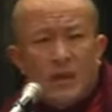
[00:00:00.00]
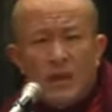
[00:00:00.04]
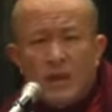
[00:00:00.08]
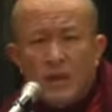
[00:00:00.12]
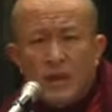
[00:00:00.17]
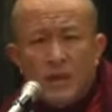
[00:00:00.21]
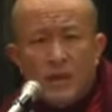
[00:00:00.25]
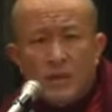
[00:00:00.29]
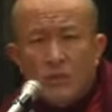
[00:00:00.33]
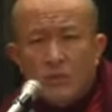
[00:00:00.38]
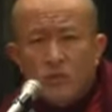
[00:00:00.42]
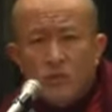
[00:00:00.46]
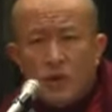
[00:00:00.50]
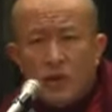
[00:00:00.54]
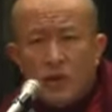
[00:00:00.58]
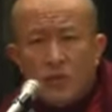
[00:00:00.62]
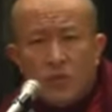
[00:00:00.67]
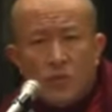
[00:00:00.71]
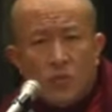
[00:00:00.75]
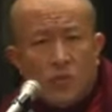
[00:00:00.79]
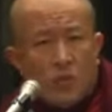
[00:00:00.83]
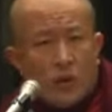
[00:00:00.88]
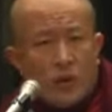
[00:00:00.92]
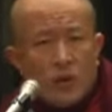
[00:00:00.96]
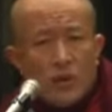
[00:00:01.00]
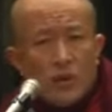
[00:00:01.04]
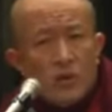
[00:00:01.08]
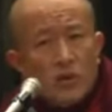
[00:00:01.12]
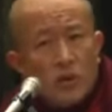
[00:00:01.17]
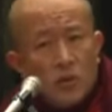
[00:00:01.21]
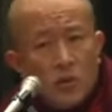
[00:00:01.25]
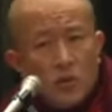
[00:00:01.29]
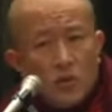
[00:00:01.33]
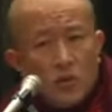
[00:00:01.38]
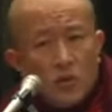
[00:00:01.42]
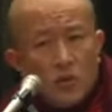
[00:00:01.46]
I like him to have
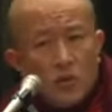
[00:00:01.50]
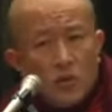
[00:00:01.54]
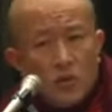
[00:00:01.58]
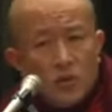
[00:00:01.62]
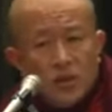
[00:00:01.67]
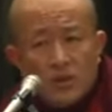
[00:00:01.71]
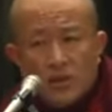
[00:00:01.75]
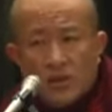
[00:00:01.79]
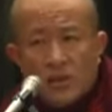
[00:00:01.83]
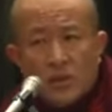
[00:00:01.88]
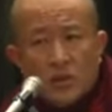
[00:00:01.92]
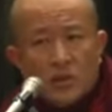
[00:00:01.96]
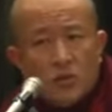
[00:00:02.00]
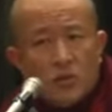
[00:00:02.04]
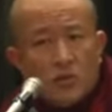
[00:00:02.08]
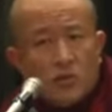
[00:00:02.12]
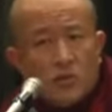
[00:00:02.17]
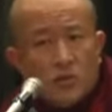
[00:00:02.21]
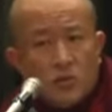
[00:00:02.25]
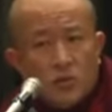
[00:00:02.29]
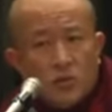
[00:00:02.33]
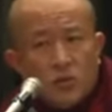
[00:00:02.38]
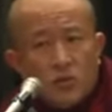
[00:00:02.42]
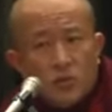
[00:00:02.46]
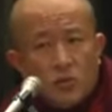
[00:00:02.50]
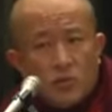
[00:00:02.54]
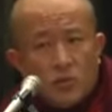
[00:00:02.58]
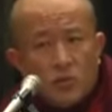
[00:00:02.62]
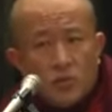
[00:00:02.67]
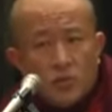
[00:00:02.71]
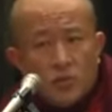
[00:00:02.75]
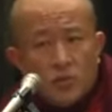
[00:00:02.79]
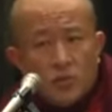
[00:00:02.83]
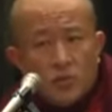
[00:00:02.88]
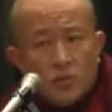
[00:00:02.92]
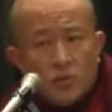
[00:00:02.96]
one nose instead of
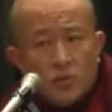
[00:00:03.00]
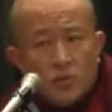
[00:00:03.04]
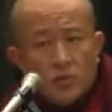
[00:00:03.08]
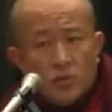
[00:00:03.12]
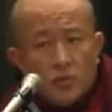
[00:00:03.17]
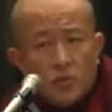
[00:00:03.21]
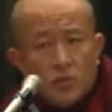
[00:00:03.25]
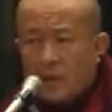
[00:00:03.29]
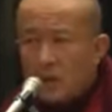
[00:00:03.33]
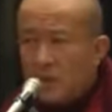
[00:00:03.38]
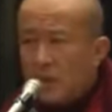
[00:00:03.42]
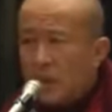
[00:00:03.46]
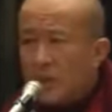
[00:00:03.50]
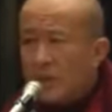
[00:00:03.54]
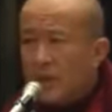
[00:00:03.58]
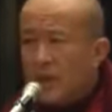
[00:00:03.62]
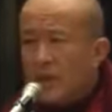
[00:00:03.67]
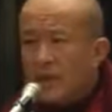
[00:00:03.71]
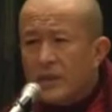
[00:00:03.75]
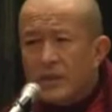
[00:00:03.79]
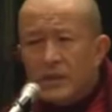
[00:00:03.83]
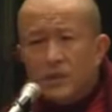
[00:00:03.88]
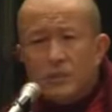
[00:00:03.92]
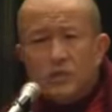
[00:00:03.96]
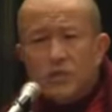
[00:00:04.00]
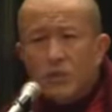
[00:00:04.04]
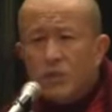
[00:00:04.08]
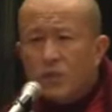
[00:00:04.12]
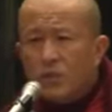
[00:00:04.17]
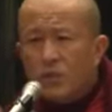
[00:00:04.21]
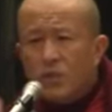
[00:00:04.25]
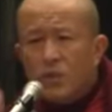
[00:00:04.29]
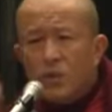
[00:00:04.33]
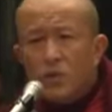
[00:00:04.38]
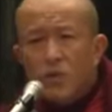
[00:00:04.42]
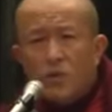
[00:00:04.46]
two. And I like him
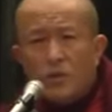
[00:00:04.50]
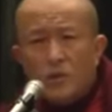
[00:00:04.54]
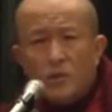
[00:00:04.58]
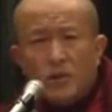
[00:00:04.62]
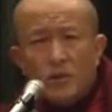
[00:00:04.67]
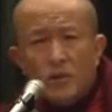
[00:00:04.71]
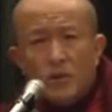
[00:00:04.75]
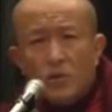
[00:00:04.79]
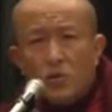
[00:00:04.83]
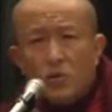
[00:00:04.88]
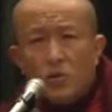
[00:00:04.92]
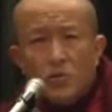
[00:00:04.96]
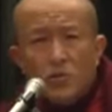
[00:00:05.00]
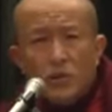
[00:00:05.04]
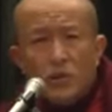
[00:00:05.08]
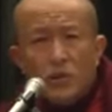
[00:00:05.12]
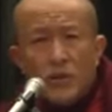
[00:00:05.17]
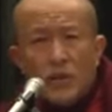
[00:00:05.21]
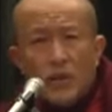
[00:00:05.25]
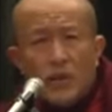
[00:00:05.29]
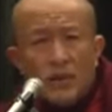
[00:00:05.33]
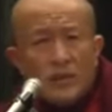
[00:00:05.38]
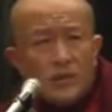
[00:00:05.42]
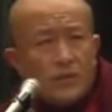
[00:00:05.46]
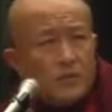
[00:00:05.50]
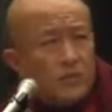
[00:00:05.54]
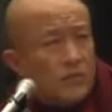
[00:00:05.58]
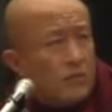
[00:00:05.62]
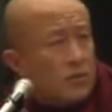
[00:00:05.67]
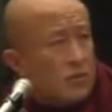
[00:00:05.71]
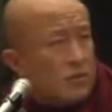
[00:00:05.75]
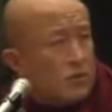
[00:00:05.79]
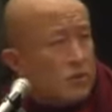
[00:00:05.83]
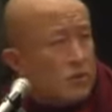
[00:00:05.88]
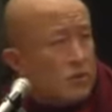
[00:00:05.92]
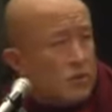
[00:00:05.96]
to have all these human
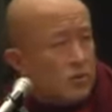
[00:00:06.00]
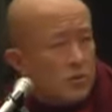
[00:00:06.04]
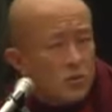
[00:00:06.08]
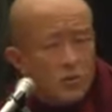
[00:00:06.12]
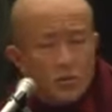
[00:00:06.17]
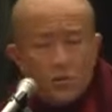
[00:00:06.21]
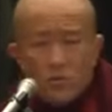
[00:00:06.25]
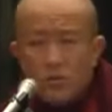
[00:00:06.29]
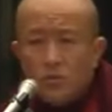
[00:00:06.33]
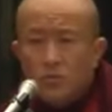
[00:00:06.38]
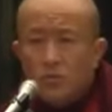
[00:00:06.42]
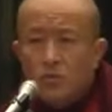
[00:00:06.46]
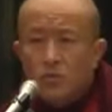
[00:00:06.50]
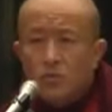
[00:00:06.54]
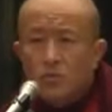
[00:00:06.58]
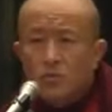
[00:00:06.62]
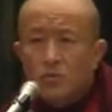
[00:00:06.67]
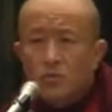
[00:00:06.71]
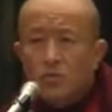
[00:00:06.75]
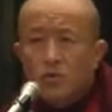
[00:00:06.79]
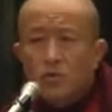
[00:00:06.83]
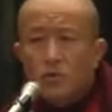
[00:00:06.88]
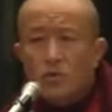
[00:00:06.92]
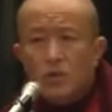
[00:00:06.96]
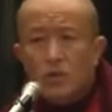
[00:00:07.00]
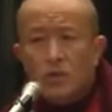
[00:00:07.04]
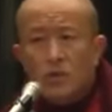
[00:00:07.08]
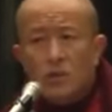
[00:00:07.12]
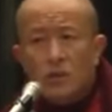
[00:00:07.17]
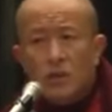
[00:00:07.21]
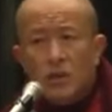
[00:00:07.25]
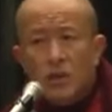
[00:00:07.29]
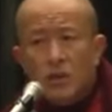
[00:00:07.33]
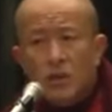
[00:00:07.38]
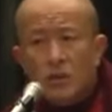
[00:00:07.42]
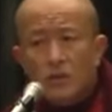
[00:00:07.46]
attributes too.
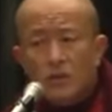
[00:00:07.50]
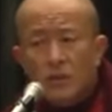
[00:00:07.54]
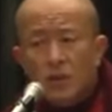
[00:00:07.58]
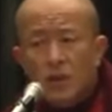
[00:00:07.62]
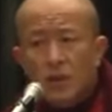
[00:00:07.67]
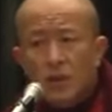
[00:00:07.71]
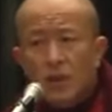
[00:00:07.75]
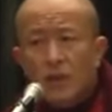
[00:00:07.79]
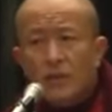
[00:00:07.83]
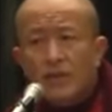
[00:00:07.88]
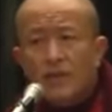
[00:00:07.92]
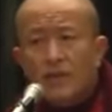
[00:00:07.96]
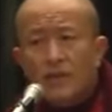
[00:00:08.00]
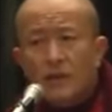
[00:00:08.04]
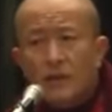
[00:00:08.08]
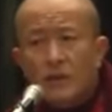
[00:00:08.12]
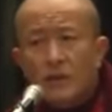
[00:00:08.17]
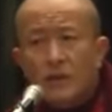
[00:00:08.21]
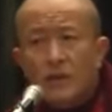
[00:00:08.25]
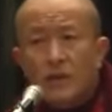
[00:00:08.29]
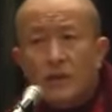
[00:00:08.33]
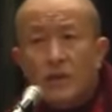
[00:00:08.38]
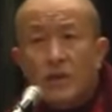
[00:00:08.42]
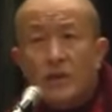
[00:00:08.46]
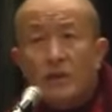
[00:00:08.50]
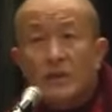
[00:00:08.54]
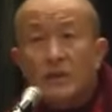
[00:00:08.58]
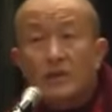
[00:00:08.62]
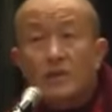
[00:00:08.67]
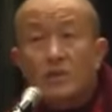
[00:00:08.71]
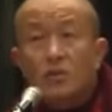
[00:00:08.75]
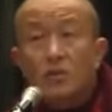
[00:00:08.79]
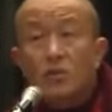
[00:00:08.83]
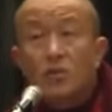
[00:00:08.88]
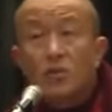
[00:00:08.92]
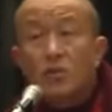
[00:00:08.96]
Because that way I feel that
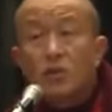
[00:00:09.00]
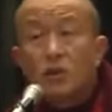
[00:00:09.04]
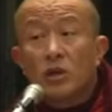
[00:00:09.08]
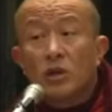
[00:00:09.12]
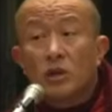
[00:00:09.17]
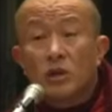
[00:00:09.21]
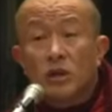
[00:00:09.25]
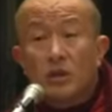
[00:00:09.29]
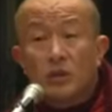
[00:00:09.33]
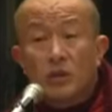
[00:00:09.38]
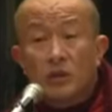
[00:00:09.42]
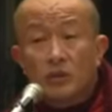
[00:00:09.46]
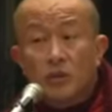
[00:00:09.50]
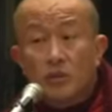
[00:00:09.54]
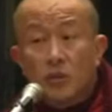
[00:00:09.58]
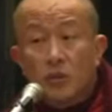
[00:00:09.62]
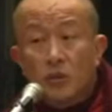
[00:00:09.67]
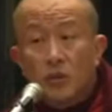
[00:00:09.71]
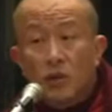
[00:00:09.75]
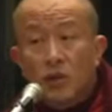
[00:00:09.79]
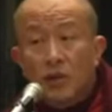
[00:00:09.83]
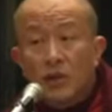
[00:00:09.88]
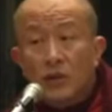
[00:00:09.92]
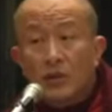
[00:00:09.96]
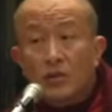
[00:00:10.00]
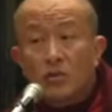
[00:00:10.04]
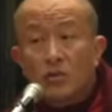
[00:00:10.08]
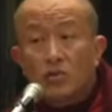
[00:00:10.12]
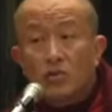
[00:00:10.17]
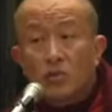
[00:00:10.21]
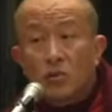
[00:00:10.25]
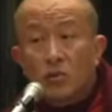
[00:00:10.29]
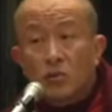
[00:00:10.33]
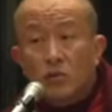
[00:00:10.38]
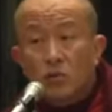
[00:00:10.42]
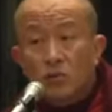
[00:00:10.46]
it's communicatable. I
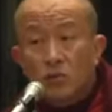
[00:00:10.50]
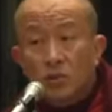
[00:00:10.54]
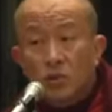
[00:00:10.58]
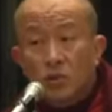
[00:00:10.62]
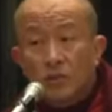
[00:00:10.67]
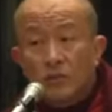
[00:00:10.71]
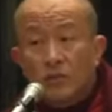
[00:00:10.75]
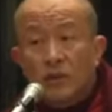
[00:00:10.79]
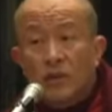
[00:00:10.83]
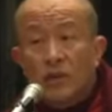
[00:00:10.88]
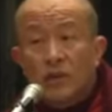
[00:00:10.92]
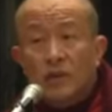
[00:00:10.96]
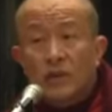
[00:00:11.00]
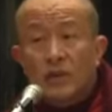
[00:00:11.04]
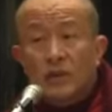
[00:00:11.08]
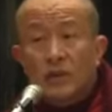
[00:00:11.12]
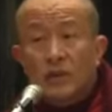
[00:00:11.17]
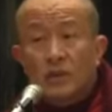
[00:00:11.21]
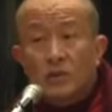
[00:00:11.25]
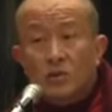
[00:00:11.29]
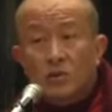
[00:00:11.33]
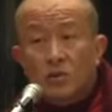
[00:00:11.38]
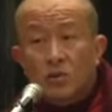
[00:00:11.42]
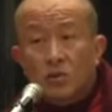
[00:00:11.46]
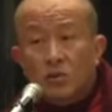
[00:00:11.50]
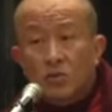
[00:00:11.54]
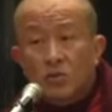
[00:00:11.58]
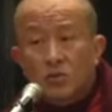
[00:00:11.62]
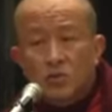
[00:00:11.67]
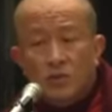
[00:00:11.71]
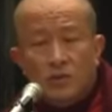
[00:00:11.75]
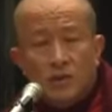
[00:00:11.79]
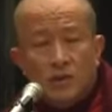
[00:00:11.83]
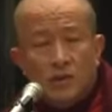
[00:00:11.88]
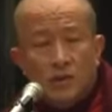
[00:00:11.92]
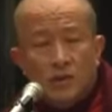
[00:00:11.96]
can talk to him, he can
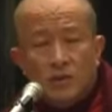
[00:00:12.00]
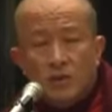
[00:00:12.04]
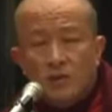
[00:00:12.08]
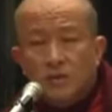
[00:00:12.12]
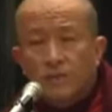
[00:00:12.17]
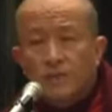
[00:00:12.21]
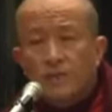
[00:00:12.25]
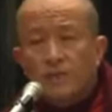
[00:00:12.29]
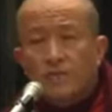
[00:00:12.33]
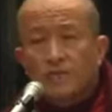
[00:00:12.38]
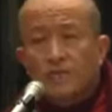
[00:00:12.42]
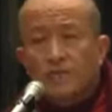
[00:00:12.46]
talk to me.